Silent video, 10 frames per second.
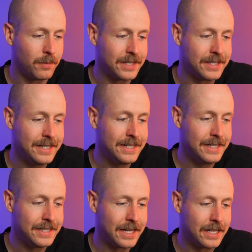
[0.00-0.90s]
my
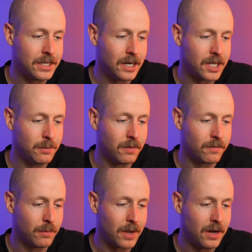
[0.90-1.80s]
CT scan document
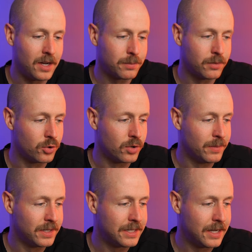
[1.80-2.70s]
from my hospital trip,
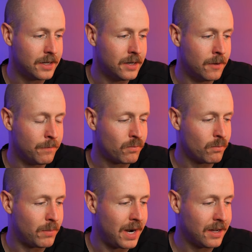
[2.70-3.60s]
it said
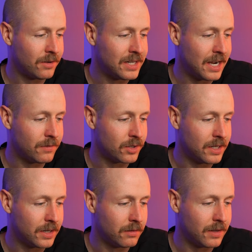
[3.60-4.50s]
mild
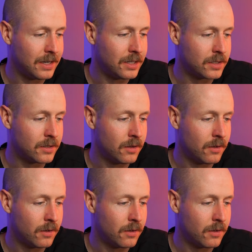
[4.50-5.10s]
diverticulitis